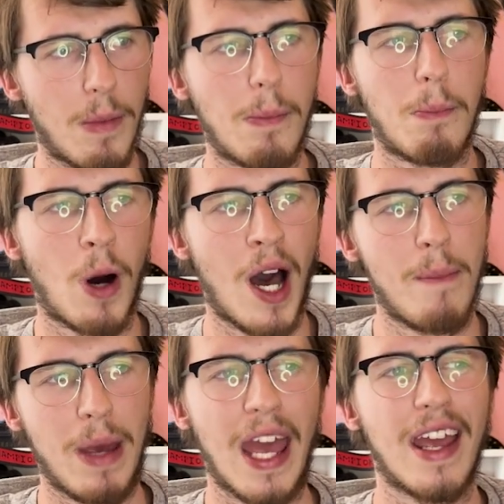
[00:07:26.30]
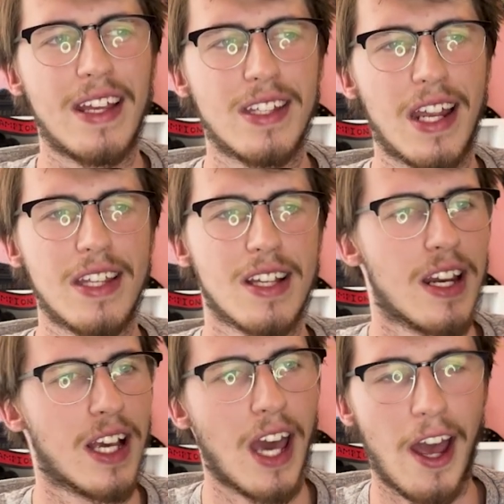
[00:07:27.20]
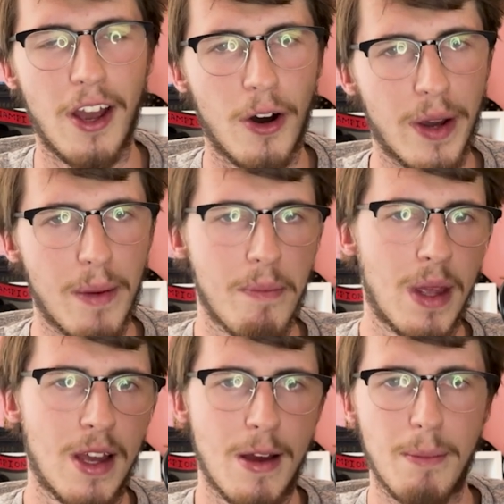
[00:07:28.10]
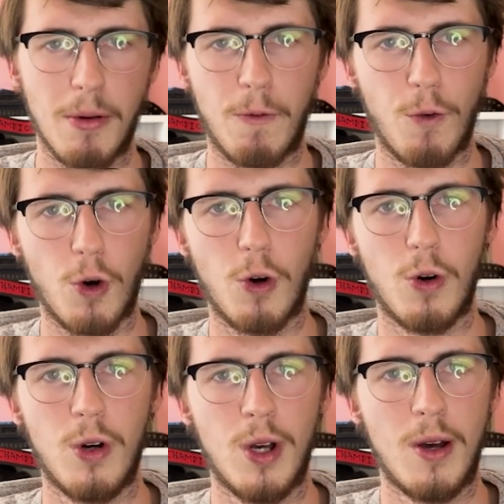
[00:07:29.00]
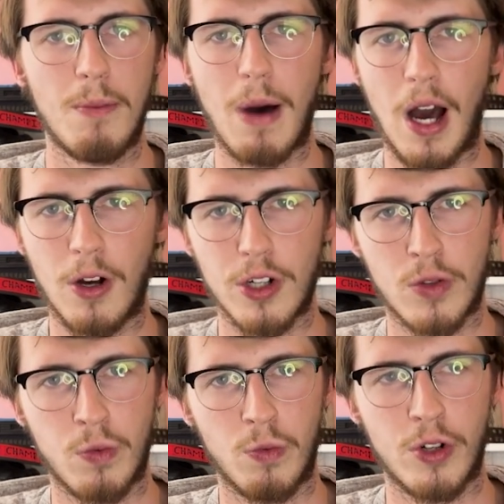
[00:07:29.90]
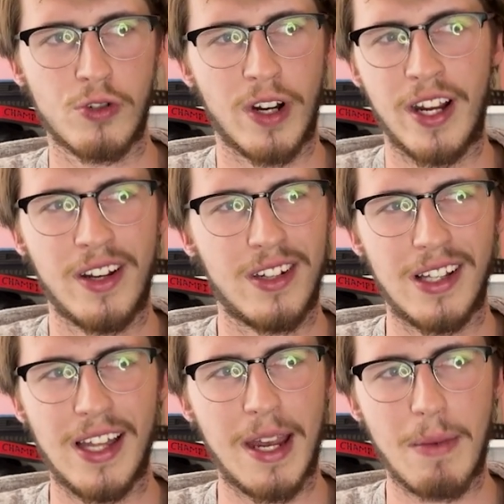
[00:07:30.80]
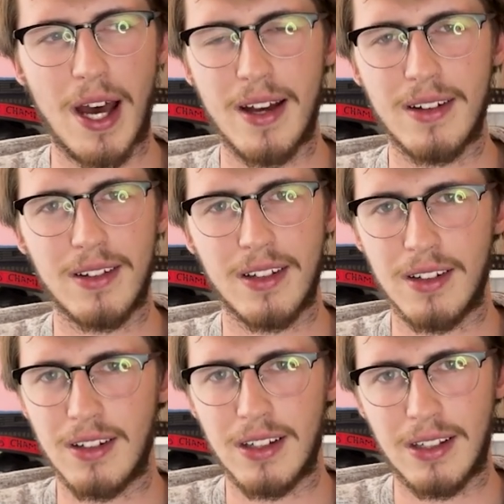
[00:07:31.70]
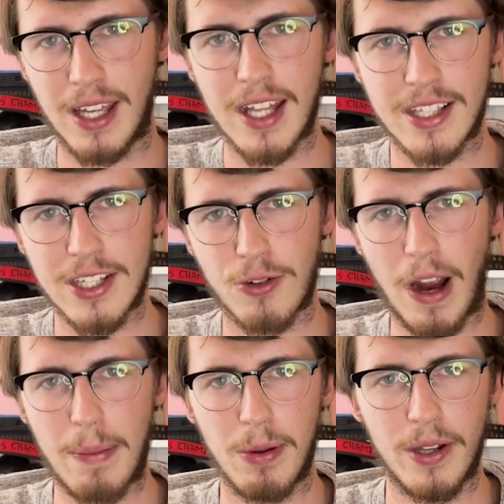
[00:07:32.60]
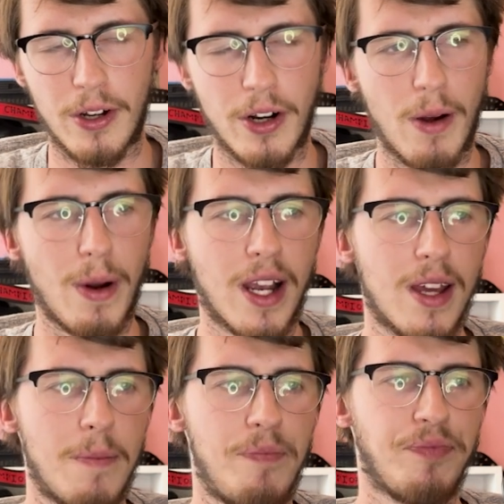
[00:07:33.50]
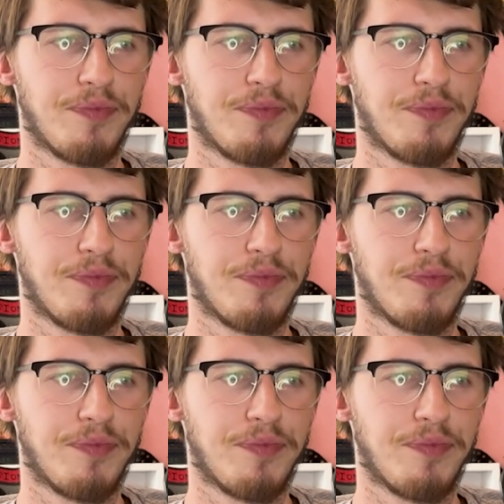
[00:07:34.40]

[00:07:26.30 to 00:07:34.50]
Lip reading: my bet is that he's going to KO him before Rogerio de Lima gets his grappling on. I reckon